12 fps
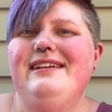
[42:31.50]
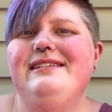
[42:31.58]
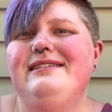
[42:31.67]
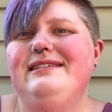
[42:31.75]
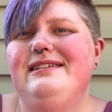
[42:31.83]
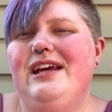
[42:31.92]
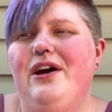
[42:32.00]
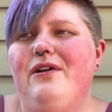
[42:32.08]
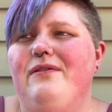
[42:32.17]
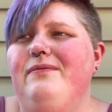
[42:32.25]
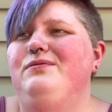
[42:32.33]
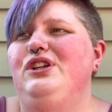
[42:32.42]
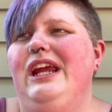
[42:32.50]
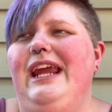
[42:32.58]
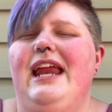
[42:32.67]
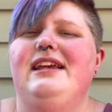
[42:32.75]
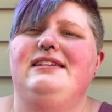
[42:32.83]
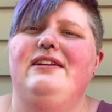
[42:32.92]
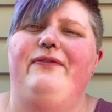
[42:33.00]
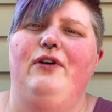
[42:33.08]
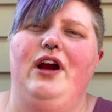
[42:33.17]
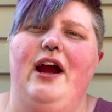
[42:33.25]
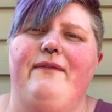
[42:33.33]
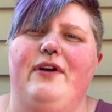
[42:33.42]
So she again is in the full
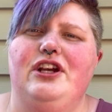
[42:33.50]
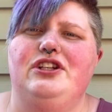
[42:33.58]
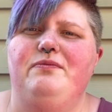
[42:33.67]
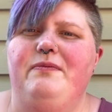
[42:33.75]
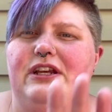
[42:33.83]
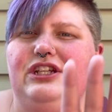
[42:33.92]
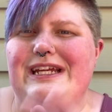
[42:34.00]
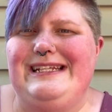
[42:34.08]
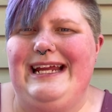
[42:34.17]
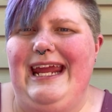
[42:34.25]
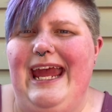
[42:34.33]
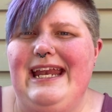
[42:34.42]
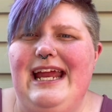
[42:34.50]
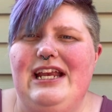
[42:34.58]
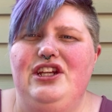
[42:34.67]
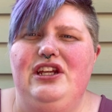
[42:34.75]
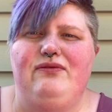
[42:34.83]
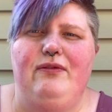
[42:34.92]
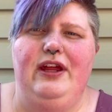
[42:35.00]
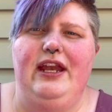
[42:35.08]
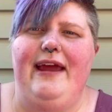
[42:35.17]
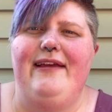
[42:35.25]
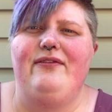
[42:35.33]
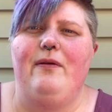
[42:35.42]
coverage, but she's a kit and she's really
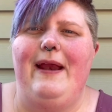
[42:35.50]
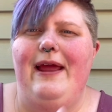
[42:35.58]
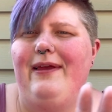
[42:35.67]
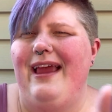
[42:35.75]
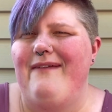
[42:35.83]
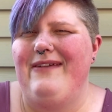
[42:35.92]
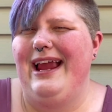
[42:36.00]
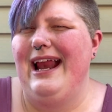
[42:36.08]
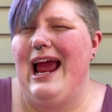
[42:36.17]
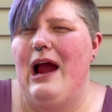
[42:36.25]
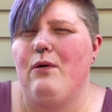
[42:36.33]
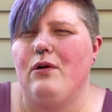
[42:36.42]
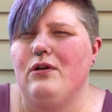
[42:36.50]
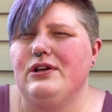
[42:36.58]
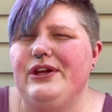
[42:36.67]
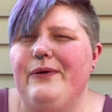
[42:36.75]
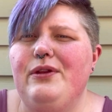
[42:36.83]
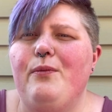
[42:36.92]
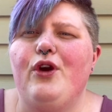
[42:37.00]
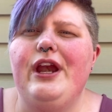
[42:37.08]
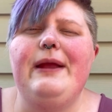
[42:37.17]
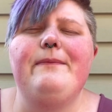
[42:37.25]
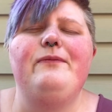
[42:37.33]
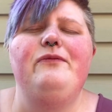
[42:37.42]
nice for when I only have like an hour or so in the
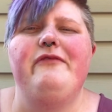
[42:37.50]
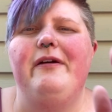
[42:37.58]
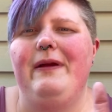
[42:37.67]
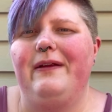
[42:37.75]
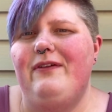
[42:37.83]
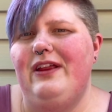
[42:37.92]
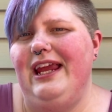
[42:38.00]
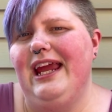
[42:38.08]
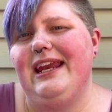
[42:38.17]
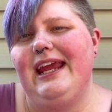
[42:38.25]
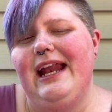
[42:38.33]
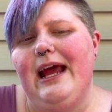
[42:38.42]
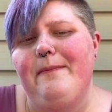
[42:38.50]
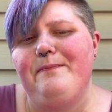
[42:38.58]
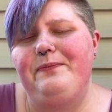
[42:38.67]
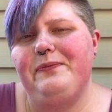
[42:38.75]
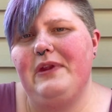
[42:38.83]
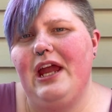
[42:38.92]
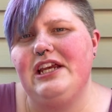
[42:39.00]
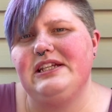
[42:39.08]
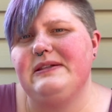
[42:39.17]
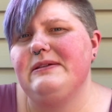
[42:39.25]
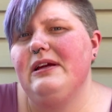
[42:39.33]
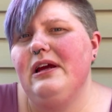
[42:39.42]
morning and I'm waiting for the kid to get up. I
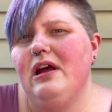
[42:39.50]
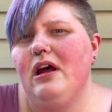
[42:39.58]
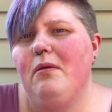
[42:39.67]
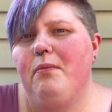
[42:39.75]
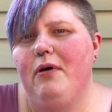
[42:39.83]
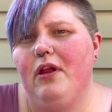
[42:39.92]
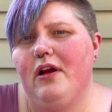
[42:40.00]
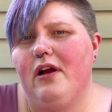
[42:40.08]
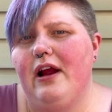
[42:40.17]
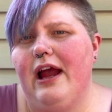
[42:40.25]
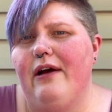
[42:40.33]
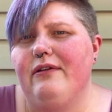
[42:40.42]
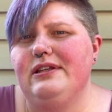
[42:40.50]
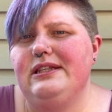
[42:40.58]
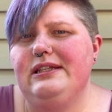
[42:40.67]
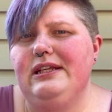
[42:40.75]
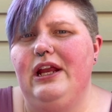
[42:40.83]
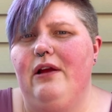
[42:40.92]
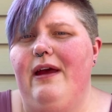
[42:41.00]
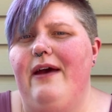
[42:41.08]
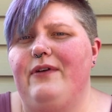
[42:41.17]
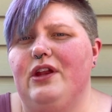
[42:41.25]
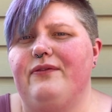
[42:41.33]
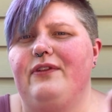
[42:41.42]
just pull her out, you know, have
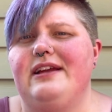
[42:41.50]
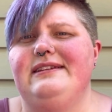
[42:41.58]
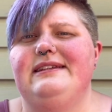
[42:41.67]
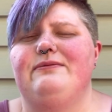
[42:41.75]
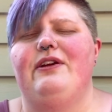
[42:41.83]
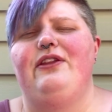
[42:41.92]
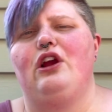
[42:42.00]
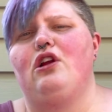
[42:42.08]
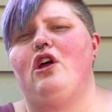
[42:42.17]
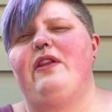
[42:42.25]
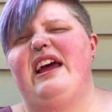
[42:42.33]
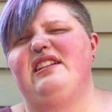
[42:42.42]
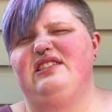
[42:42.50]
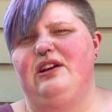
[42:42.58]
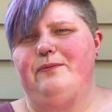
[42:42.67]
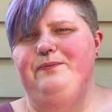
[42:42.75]
all her flosses right there and all that. So